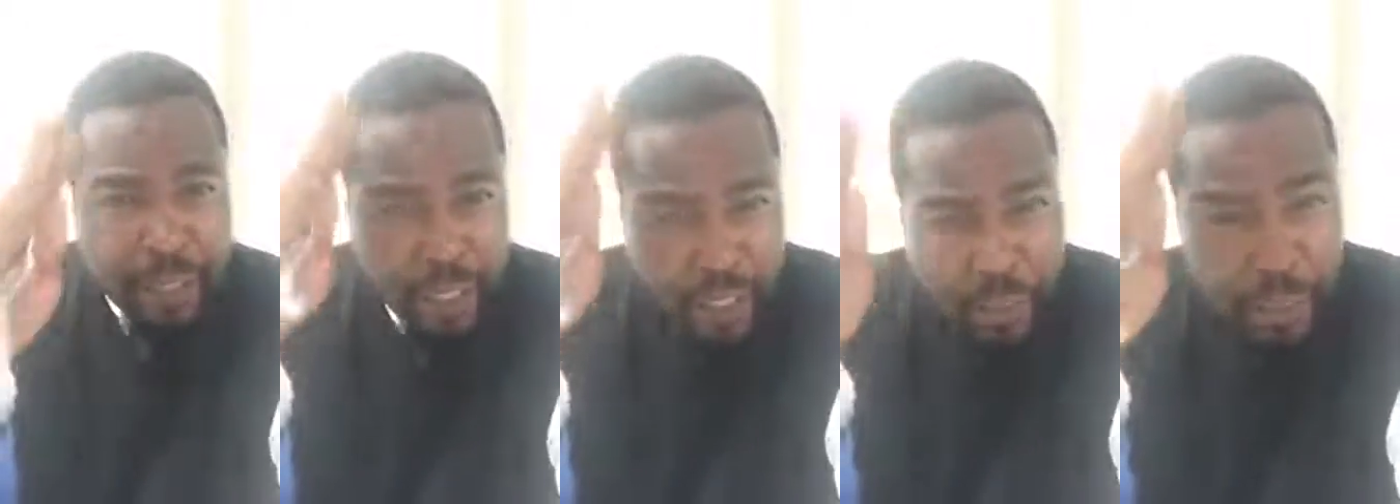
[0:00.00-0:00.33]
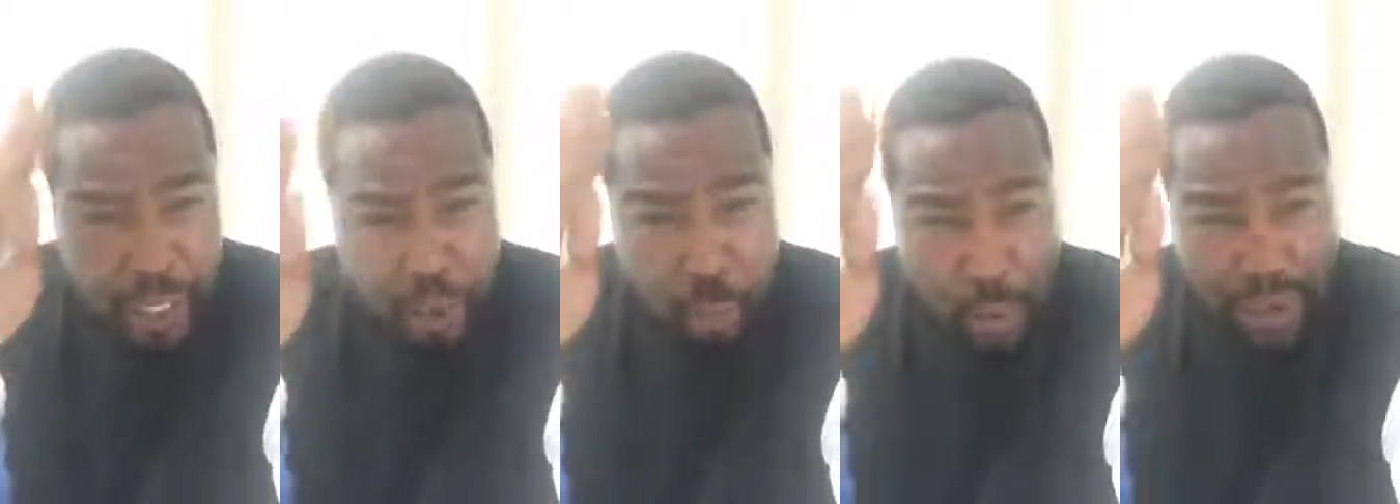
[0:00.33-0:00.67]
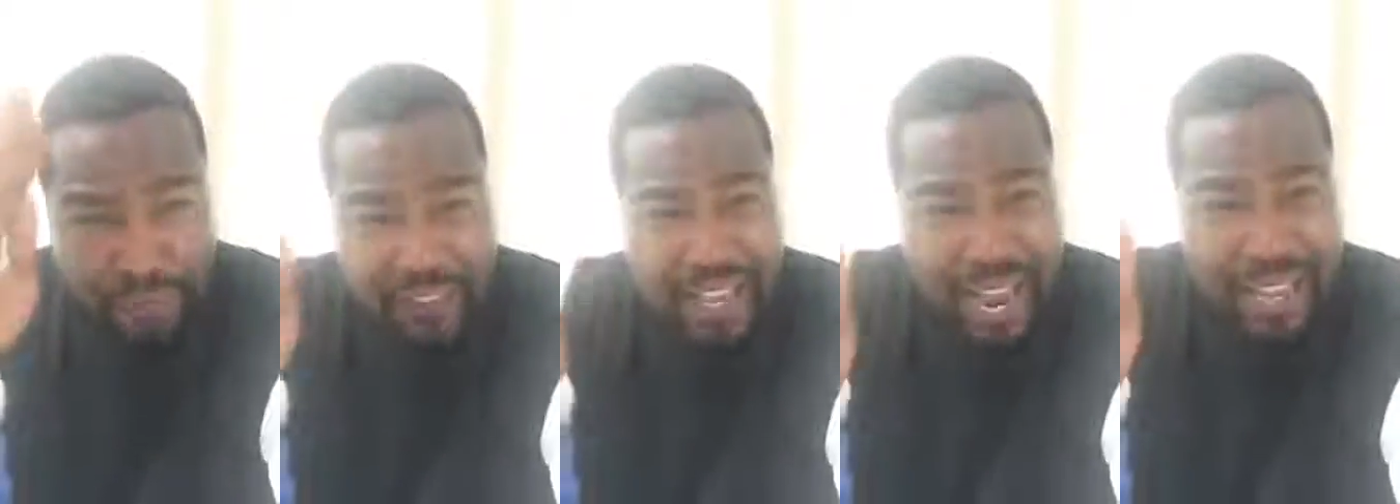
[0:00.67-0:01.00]
Him and his
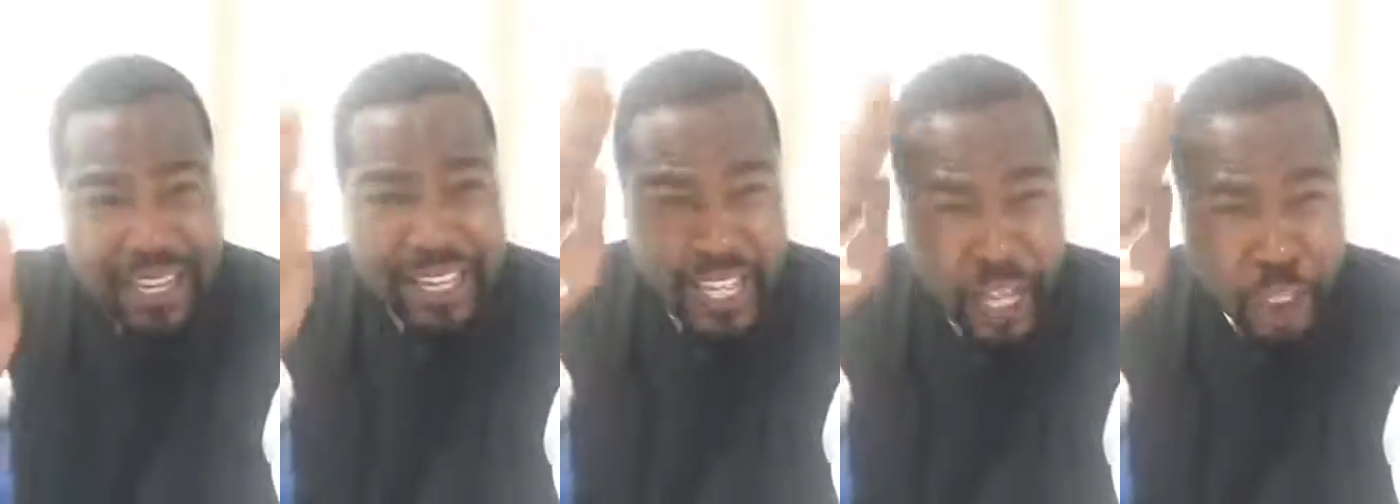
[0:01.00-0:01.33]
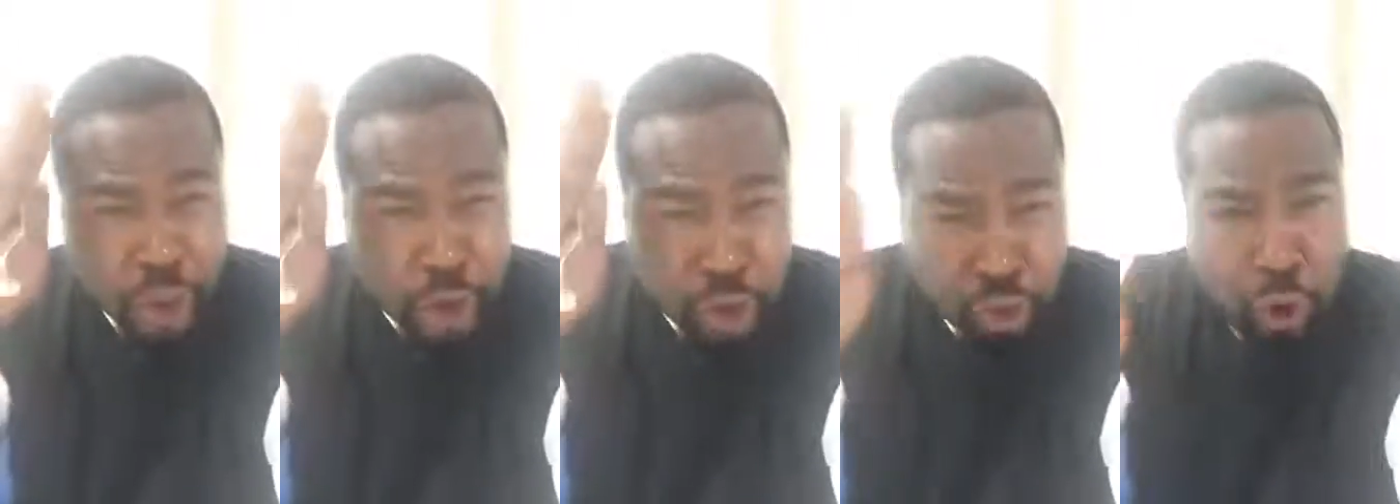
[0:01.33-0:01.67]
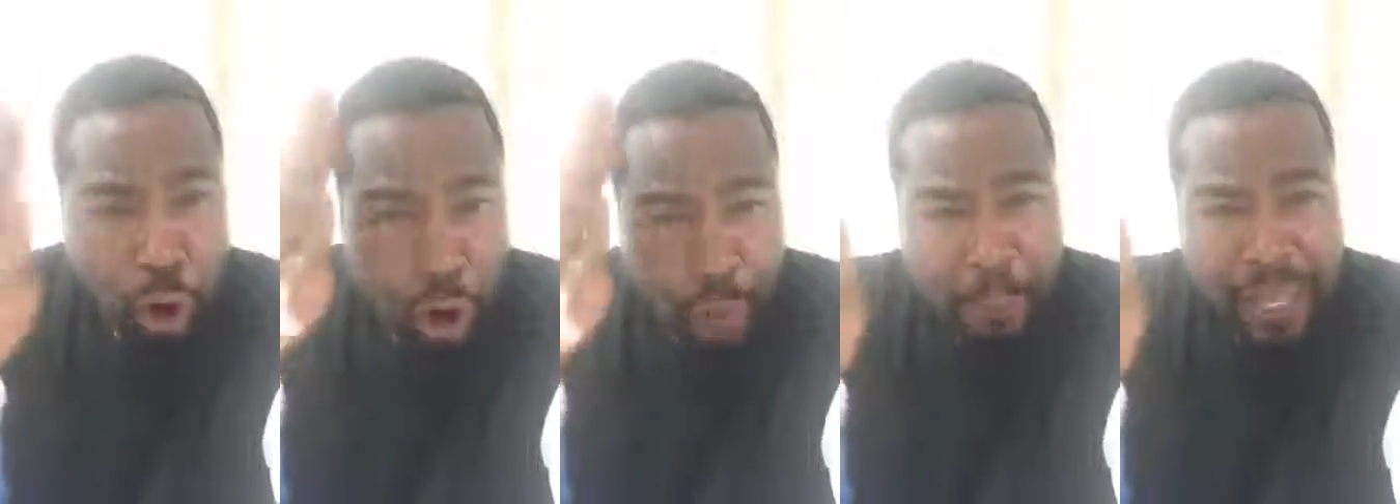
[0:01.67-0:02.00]
wife, Tiny.
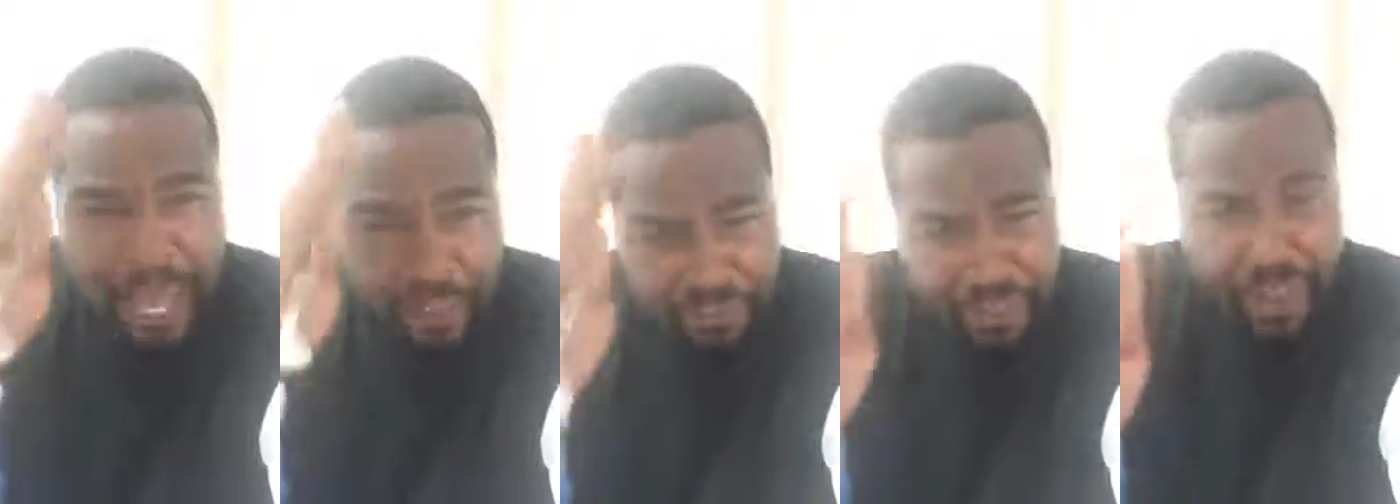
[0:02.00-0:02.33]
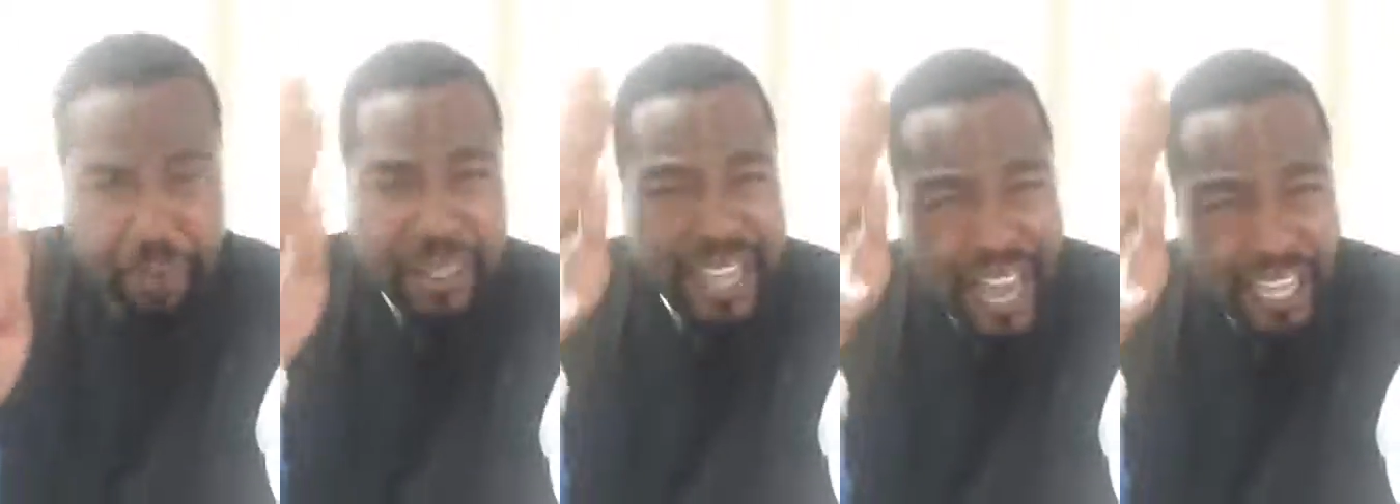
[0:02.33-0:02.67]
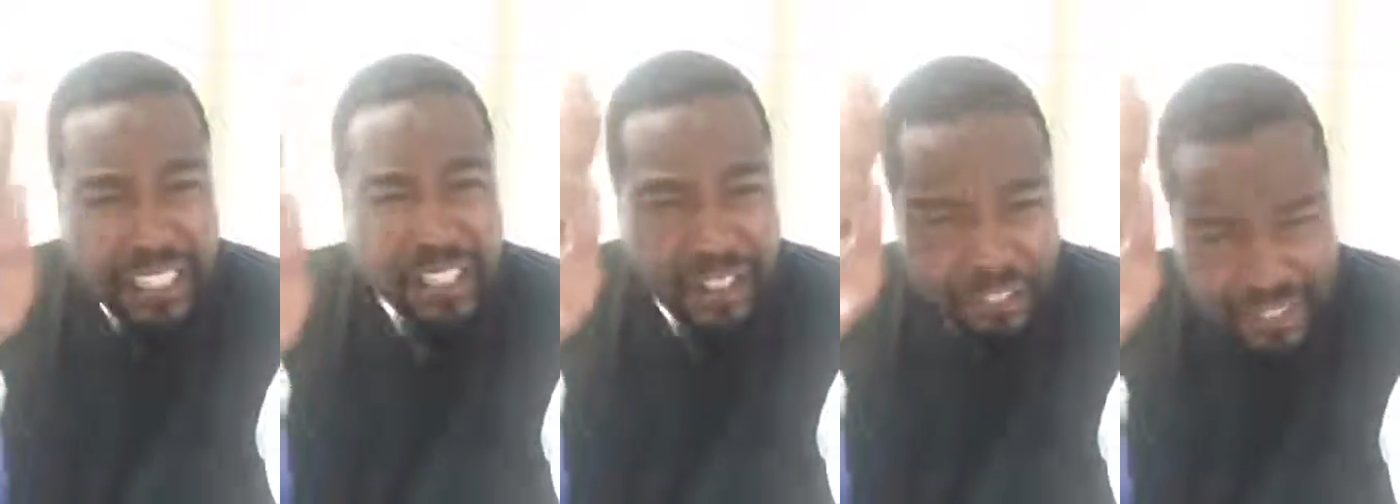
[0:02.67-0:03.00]
Strong black family. I
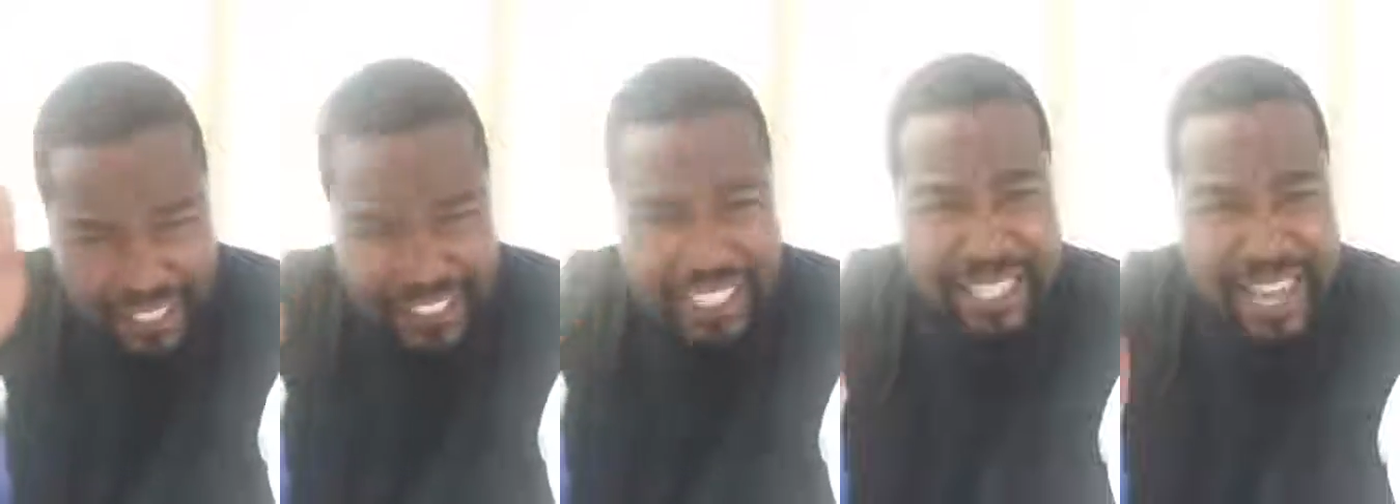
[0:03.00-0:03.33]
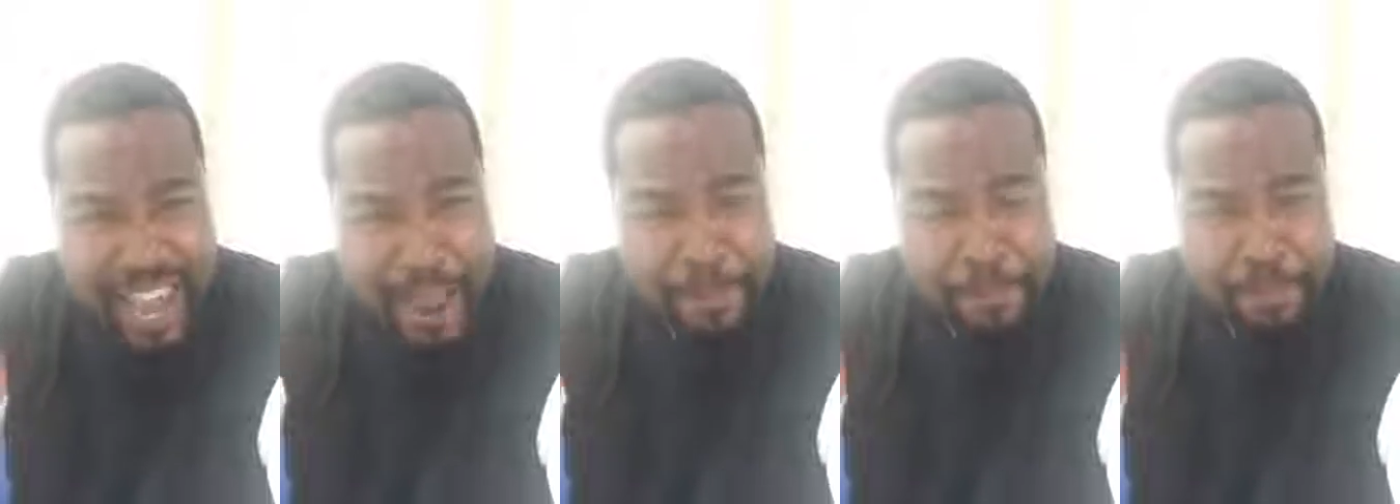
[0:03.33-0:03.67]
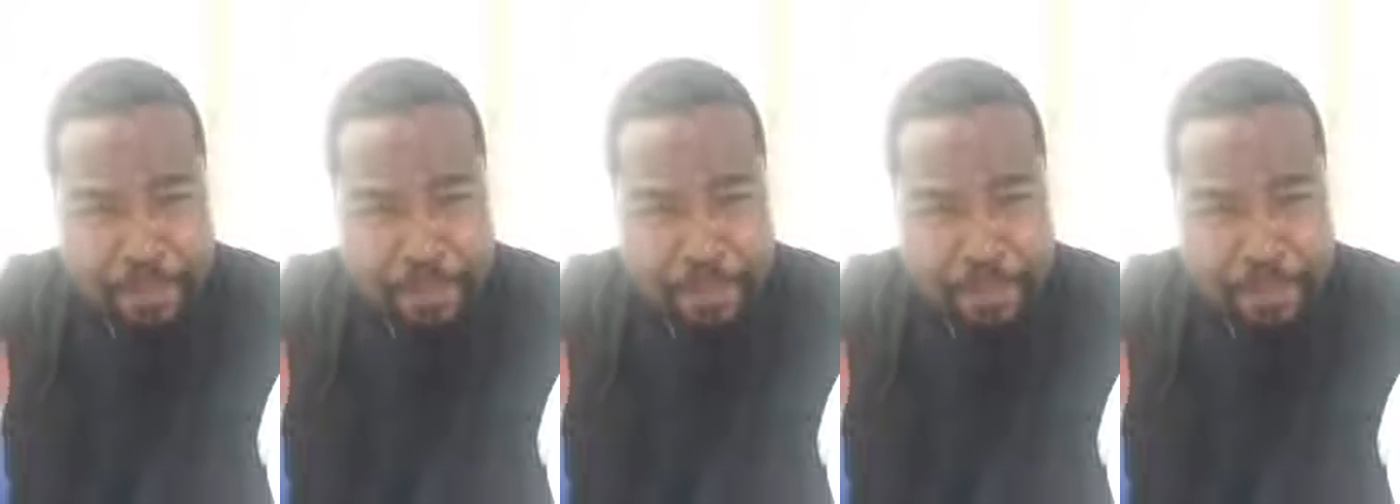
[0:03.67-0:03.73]
love to see that.